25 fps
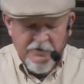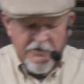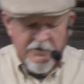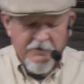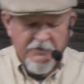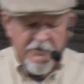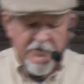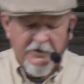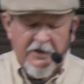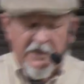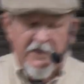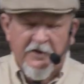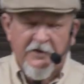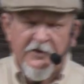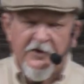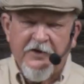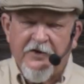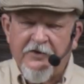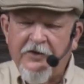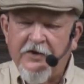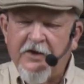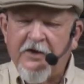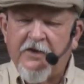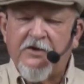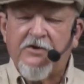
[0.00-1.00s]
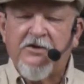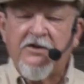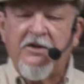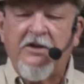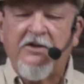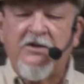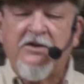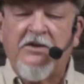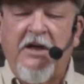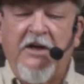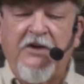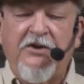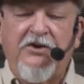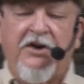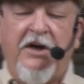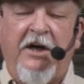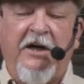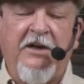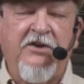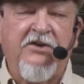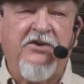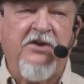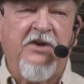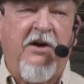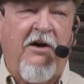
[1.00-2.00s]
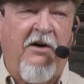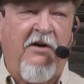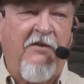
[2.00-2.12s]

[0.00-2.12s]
Now then, this is a chainsaw